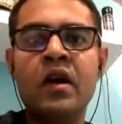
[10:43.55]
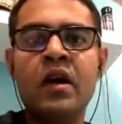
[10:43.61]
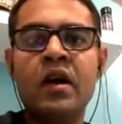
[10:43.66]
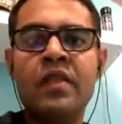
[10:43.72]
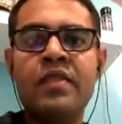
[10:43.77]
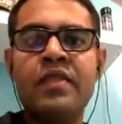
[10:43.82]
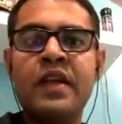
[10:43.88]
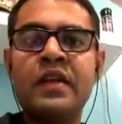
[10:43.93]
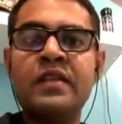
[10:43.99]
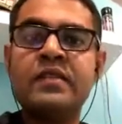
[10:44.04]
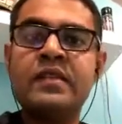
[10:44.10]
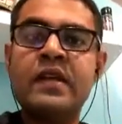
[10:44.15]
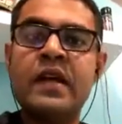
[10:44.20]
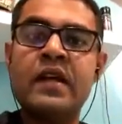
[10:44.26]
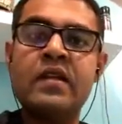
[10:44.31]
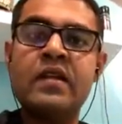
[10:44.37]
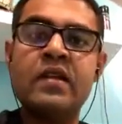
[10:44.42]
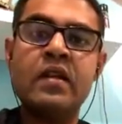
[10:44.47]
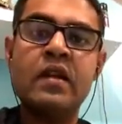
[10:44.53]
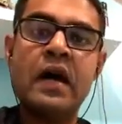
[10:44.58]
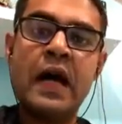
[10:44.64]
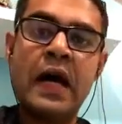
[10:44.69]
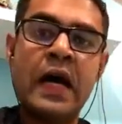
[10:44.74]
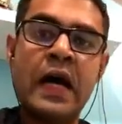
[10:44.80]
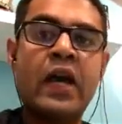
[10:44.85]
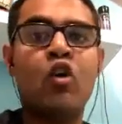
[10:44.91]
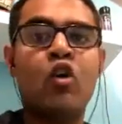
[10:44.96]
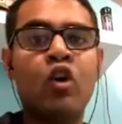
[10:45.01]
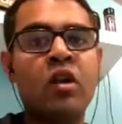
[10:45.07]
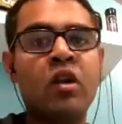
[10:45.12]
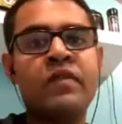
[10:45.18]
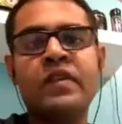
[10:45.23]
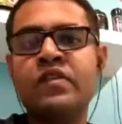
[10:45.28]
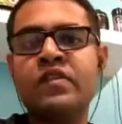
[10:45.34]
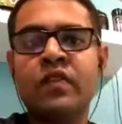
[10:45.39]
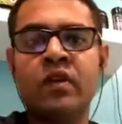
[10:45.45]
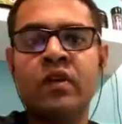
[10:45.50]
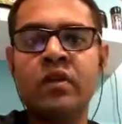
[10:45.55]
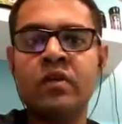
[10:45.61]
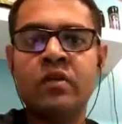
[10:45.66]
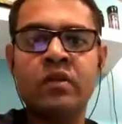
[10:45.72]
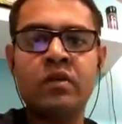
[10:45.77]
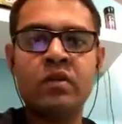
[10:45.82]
things that I always follow.